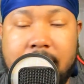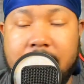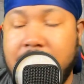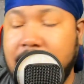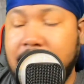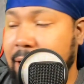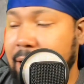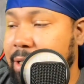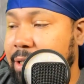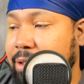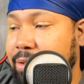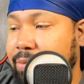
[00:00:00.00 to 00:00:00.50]

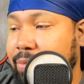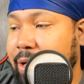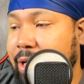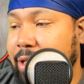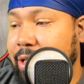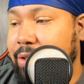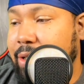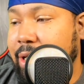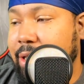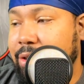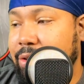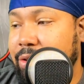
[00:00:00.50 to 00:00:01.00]
this is what I
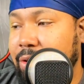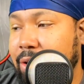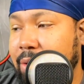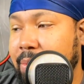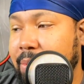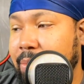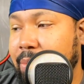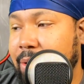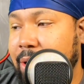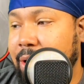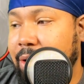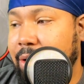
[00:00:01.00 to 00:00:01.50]
try to start
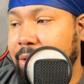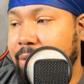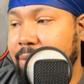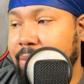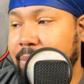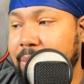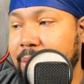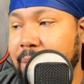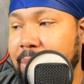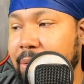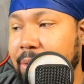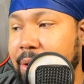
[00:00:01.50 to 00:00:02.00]
people out on.
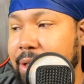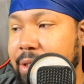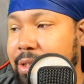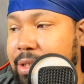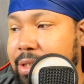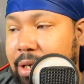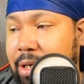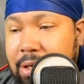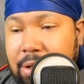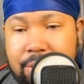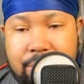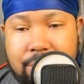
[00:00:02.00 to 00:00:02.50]
People get
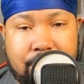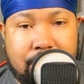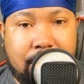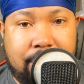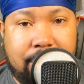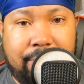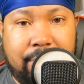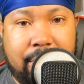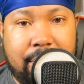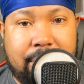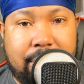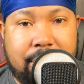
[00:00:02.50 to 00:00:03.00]
stuck on stuff
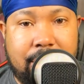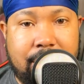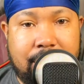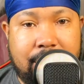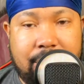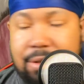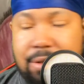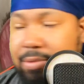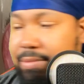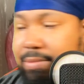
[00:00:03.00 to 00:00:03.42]
like this.